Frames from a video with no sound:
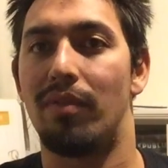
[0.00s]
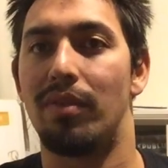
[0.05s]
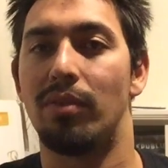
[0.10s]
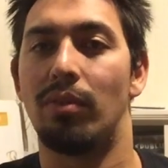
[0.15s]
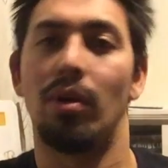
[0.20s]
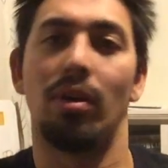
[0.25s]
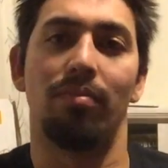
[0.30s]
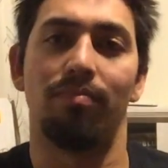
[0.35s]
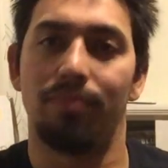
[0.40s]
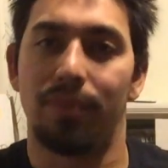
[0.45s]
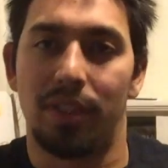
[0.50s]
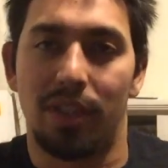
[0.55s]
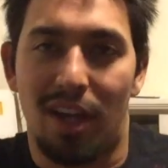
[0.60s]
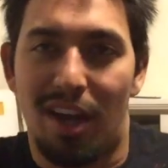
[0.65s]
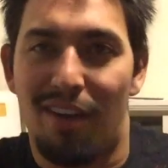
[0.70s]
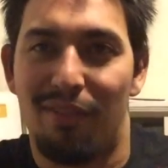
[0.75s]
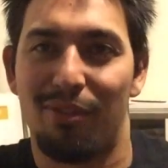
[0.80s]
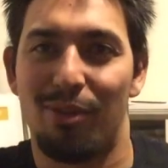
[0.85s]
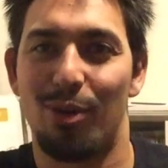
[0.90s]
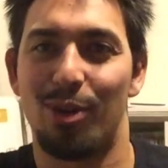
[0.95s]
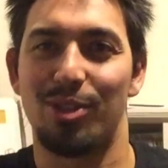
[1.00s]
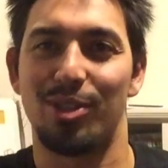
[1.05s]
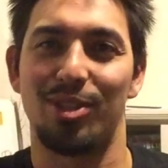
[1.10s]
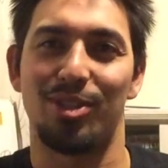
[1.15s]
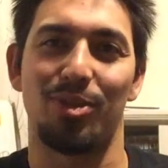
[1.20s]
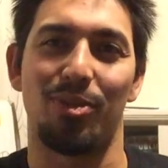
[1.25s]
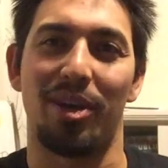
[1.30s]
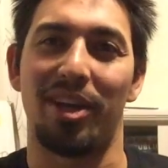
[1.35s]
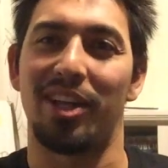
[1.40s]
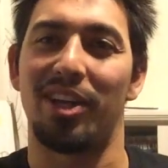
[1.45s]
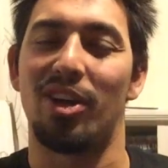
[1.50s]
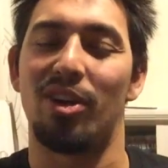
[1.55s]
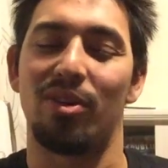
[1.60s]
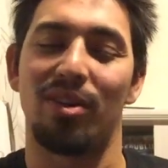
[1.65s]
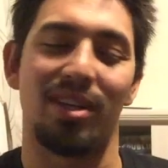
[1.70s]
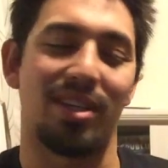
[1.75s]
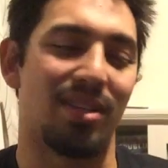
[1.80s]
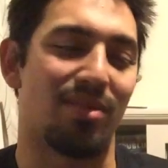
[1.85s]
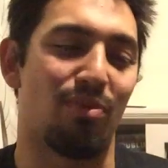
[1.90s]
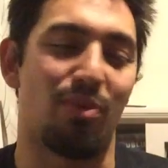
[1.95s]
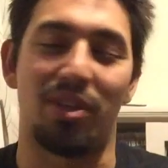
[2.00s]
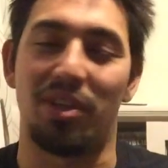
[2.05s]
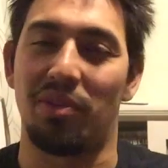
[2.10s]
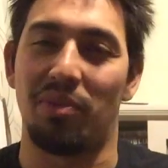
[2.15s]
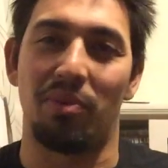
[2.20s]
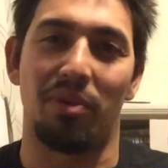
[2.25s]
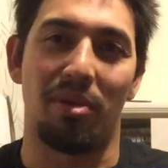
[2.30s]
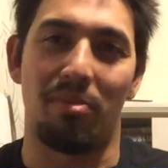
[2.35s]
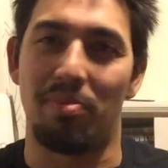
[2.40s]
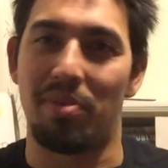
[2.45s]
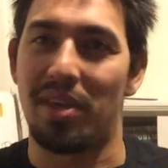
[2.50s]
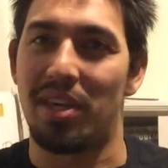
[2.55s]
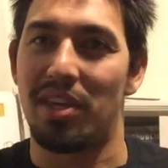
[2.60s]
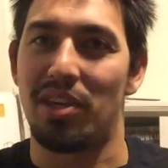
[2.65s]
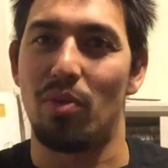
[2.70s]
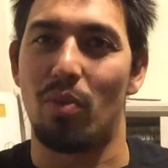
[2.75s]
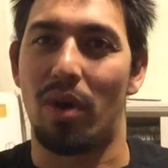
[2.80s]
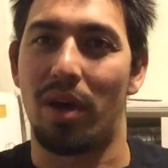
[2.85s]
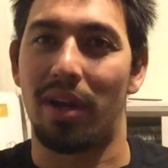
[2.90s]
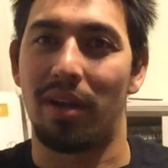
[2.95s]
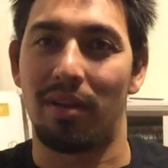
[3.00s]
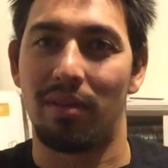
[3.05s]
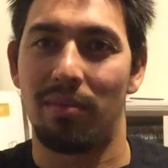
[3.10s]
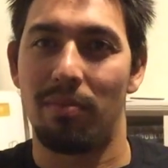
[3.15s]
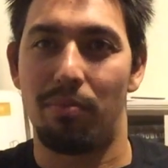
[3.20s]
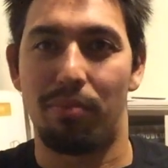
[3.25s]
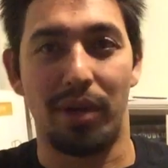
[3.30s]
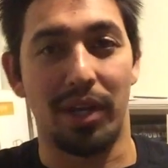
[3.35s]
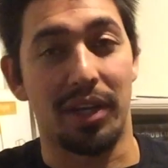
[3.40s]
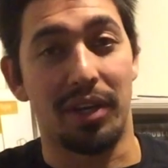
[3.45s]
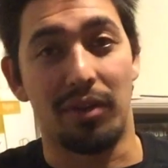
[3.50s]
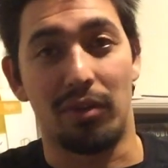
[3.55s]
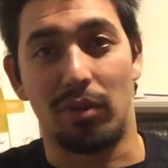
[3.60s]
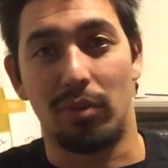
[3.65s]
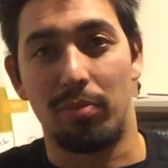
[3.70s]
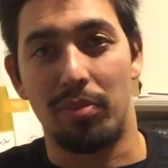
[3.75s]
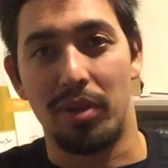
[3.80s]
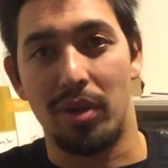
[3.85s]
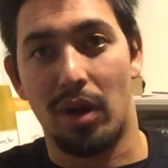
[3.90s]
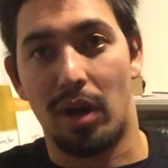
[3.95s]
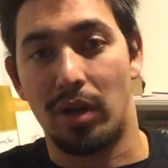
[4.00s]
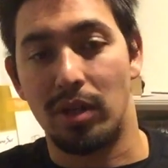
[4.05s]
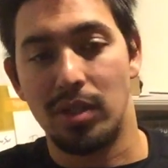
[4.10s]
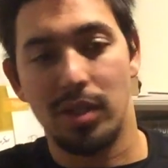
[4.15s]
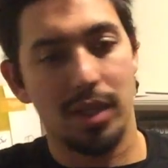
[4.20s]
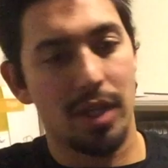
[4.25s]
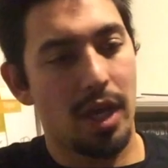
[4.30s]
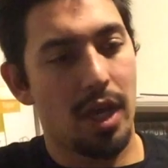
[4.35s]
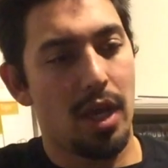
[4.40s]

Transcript: Well, of course it's the way to go, because when you compete you want to break your old PRs.